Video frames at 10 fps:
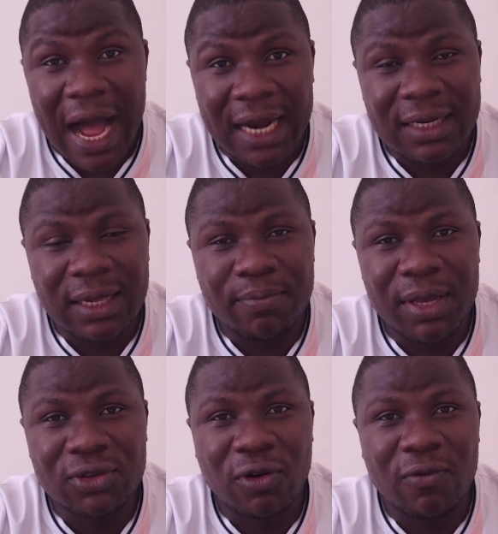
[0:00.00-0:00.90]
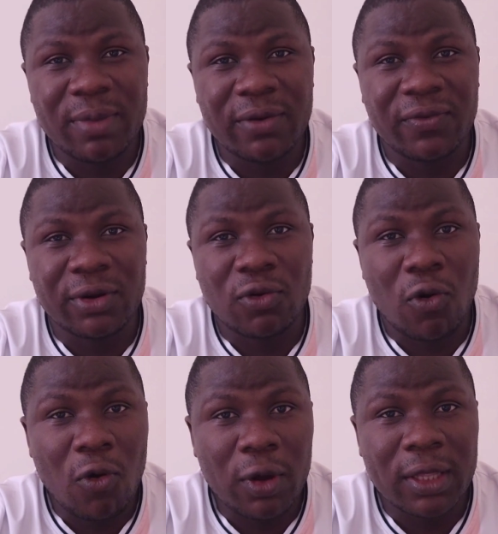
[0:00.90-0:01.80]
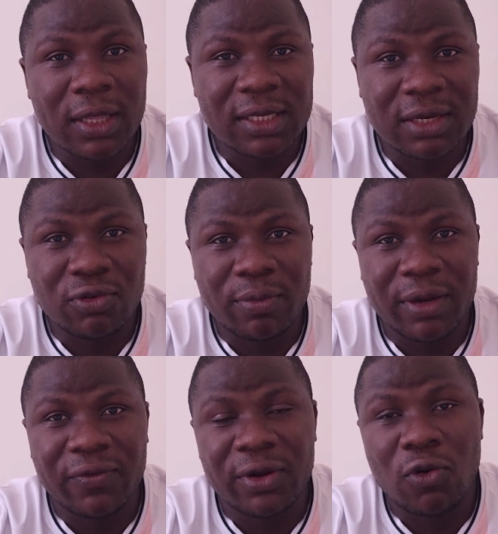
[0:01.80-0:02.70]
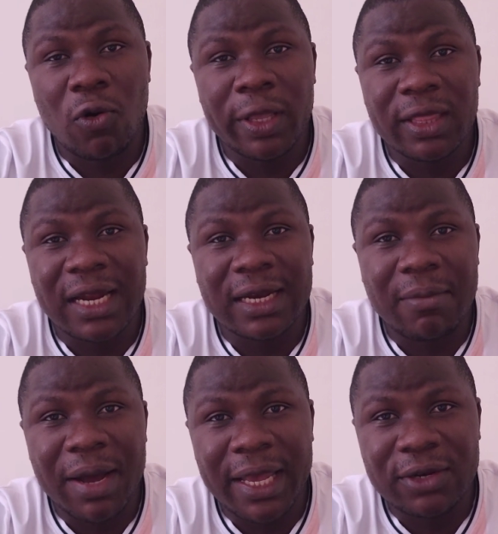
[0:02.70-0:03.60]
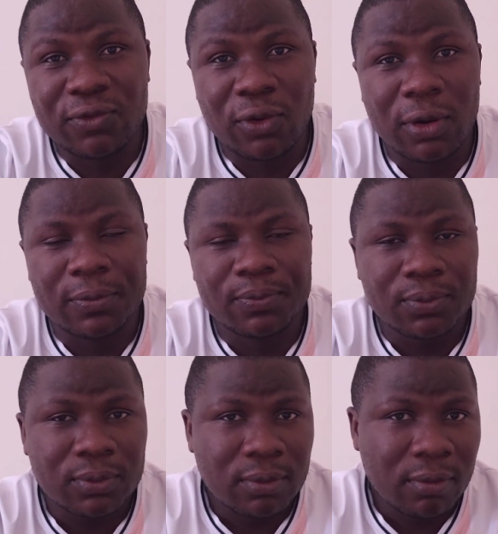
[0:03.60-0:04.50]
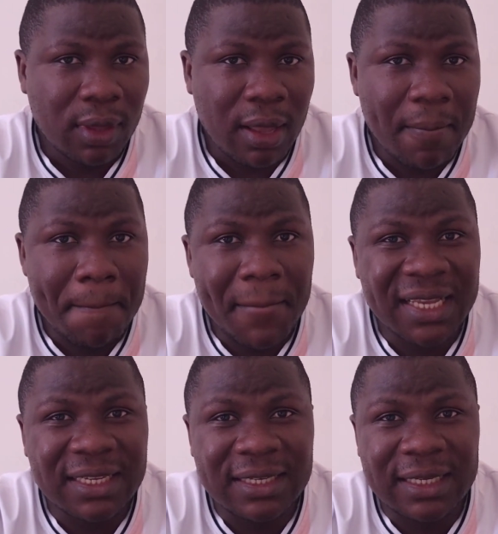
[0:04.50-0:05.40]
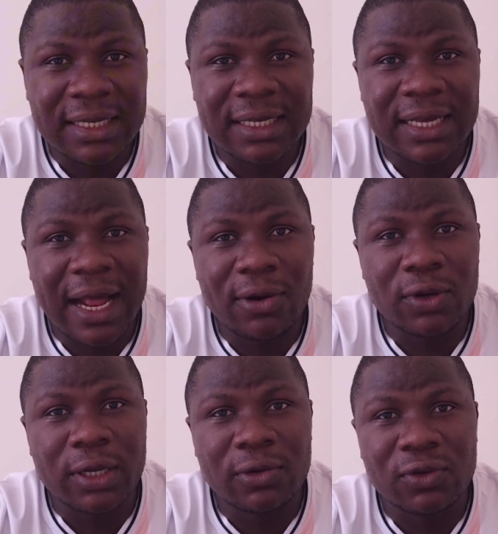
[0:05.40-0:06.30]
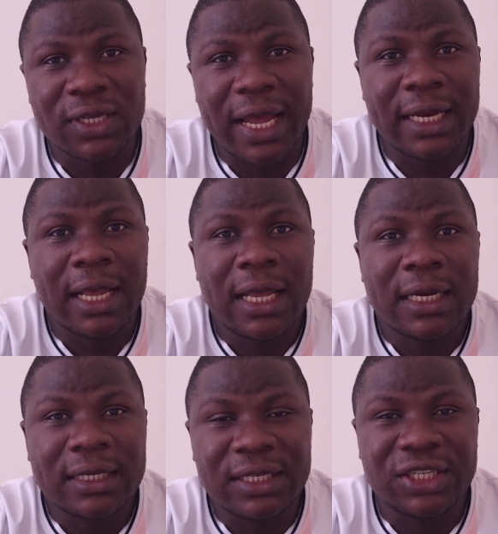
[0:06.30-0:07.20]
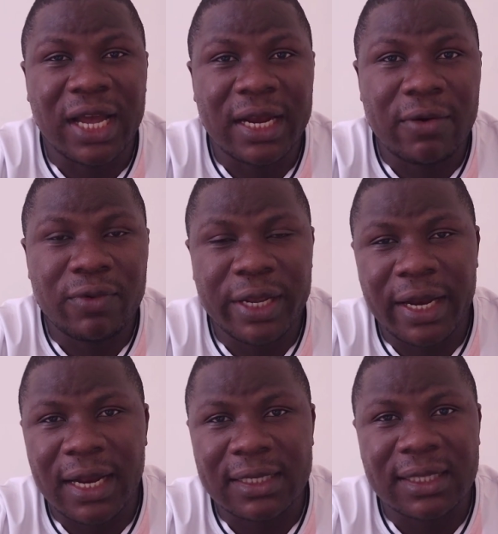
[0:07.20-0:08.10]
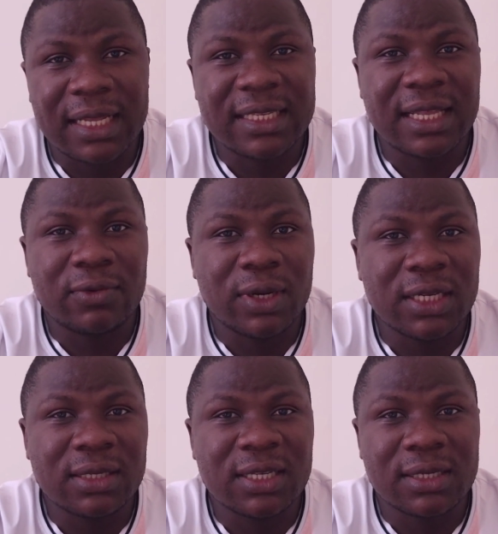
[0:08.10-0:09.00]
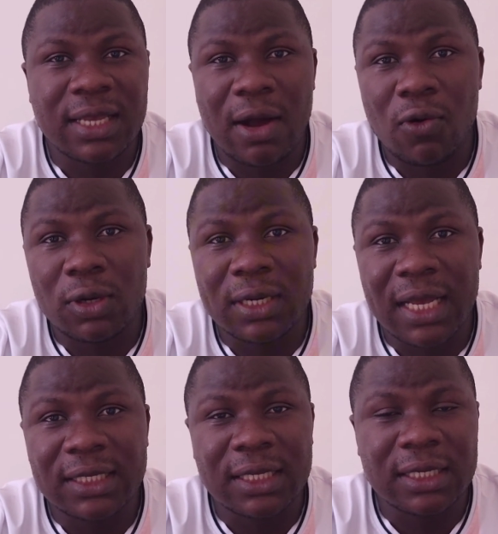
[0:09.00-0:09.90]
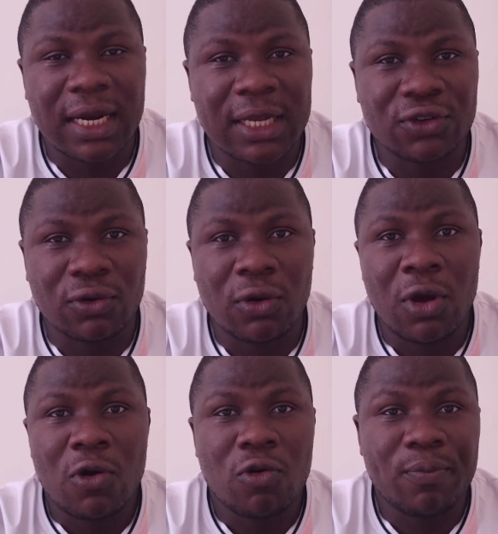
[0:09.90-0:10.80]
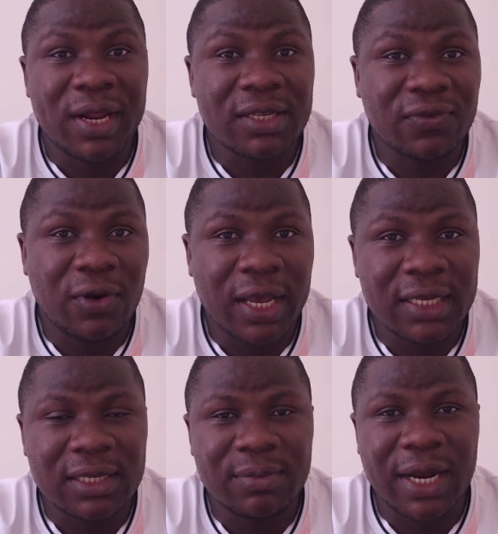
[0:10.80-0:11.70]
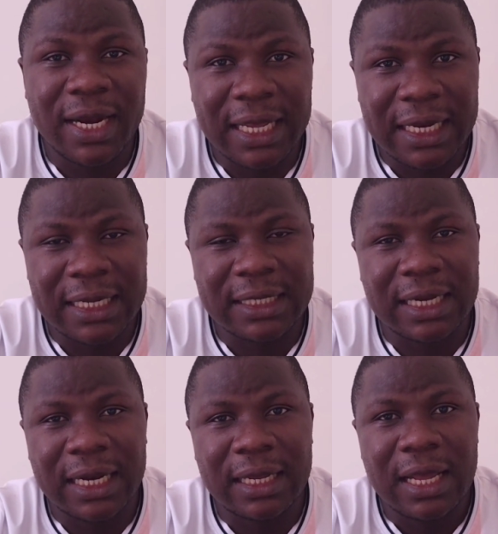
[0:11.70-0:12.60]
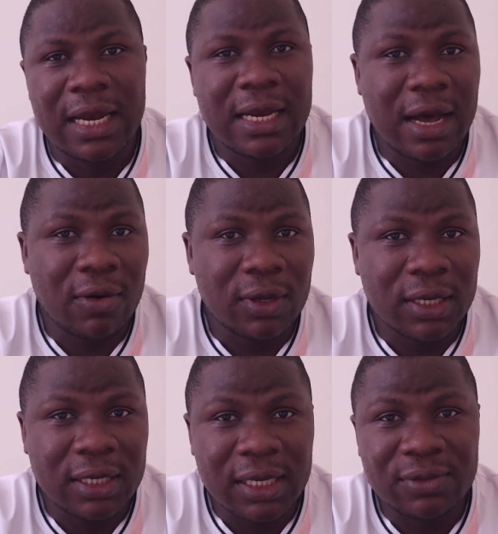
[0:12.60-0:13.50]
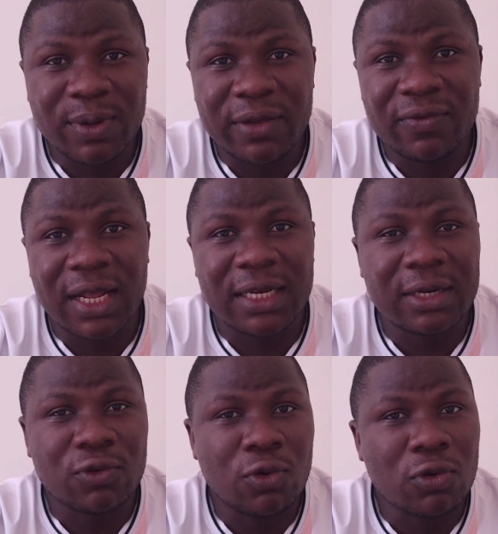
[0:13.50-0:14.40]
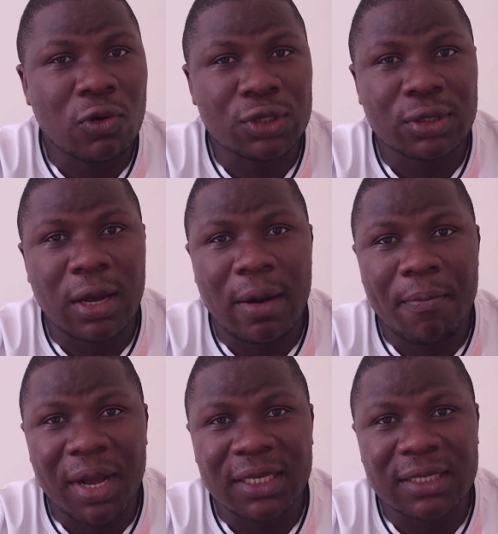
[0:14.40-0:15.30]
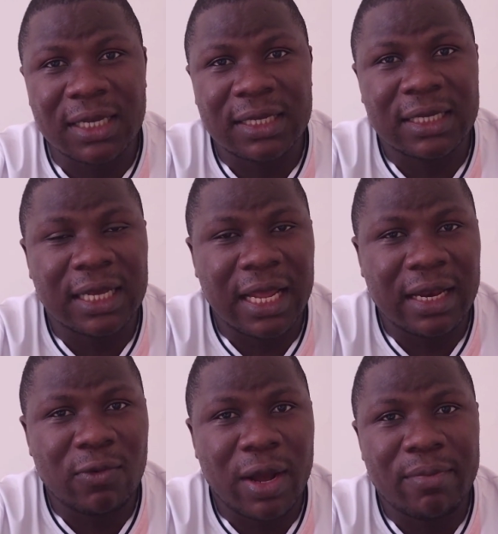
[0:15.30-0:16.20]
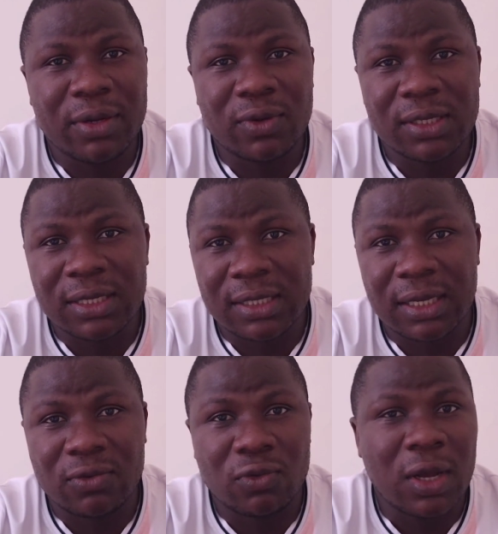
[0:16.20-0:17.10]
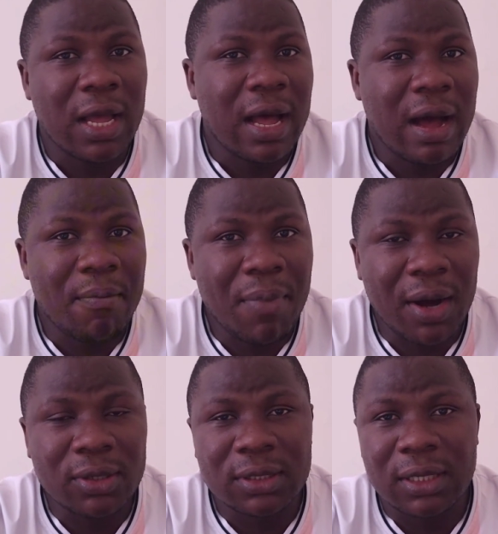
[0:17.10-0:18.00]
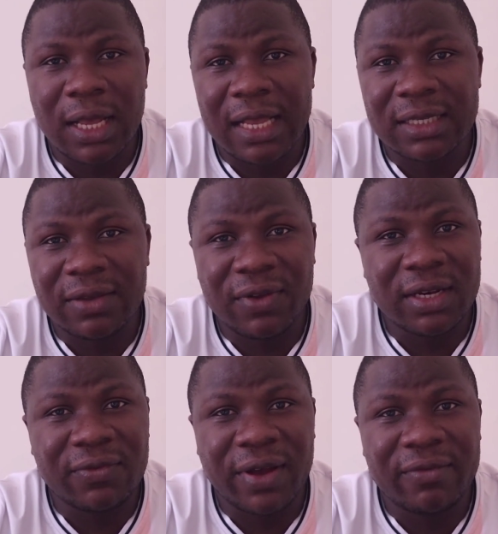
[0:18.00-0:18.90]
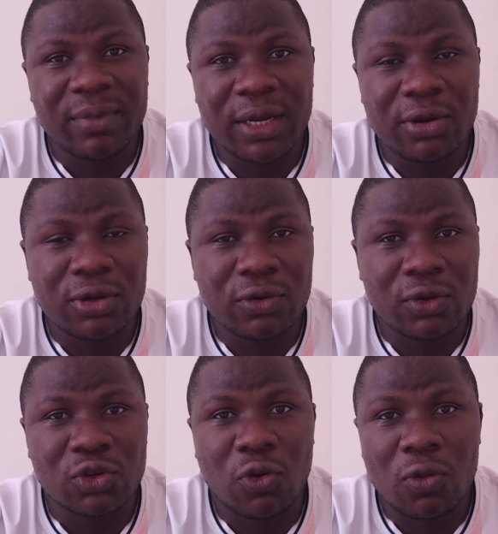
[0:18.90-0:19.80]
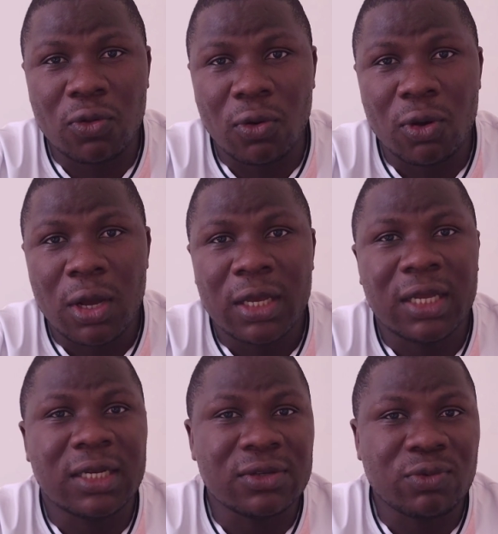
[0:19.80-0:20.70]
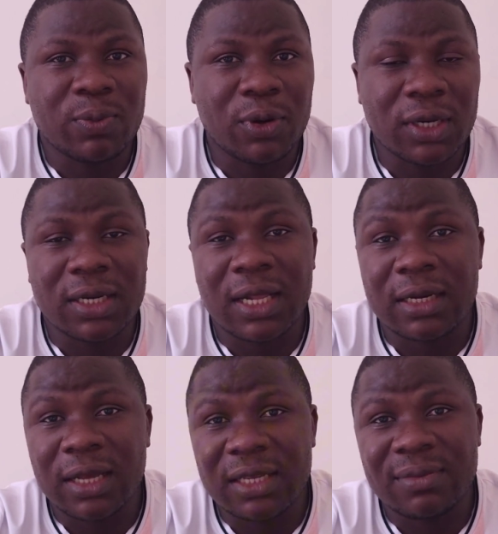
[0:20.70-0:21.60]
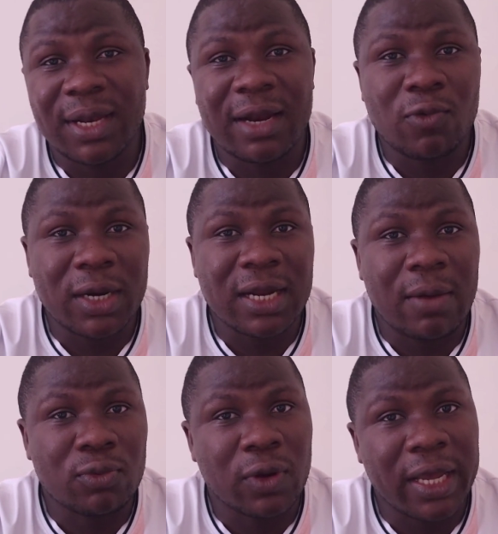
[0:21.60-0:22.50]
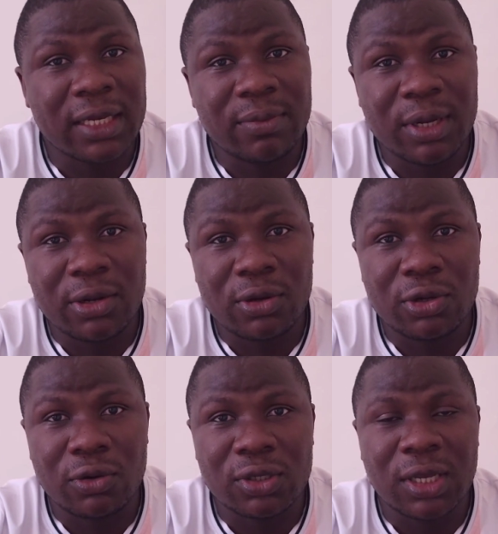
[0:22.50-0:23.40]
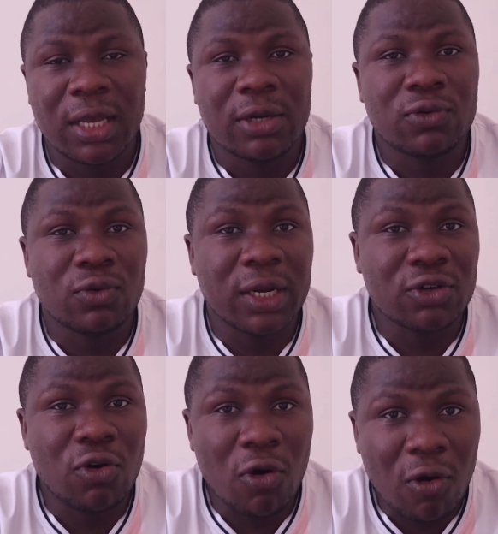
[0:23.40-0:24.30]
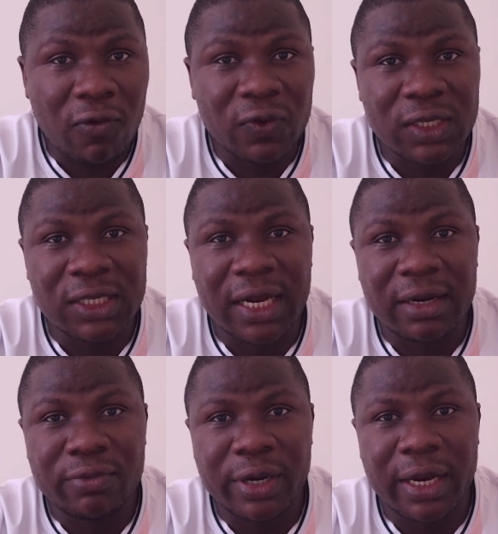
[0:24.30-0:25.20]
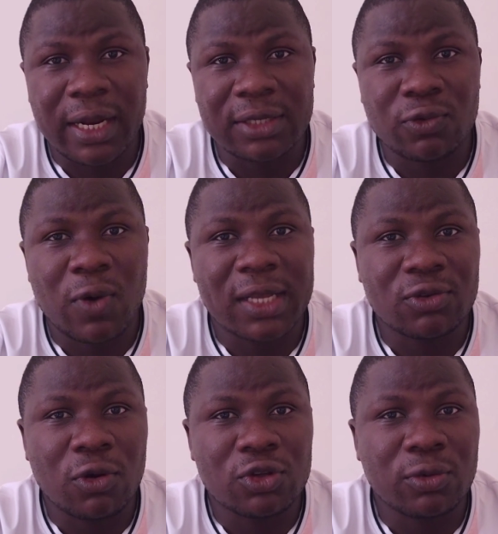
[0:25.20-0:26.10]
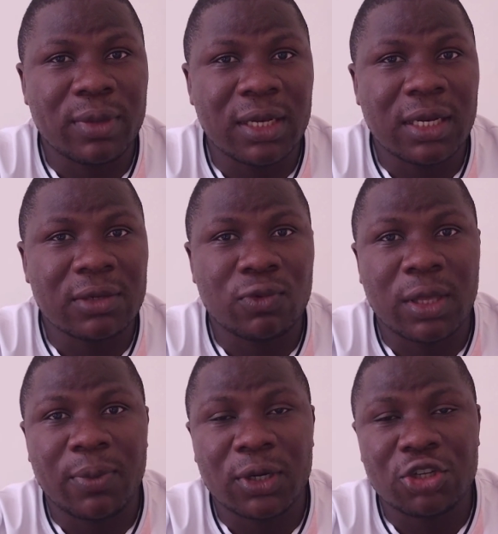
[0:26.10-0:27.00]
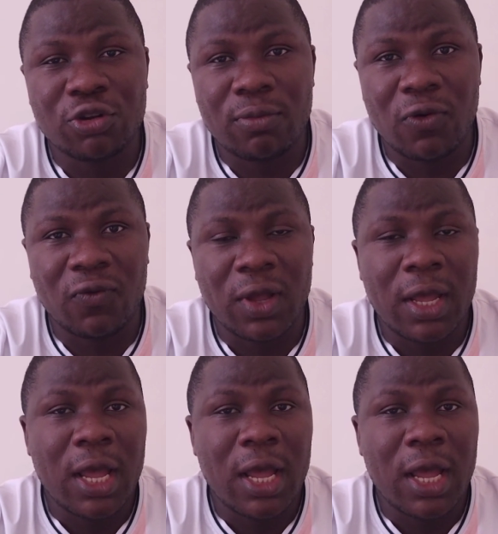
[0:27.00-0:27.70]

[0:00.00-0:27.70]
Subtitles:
At the base of midfield, or in the central midfield, or in that number 8 role, Manchester City are looking to sign Tijan Reinders. That's the 26-year-old Dutch international who plays for AC Milan in Italy. Now, it is believed that it could cost Manchester City anywhere between 60 to about 75 million euros, although it is reported that AC Milan want up to 80 million euros to let go of Tijan Reinders, who has also been linked with a potential move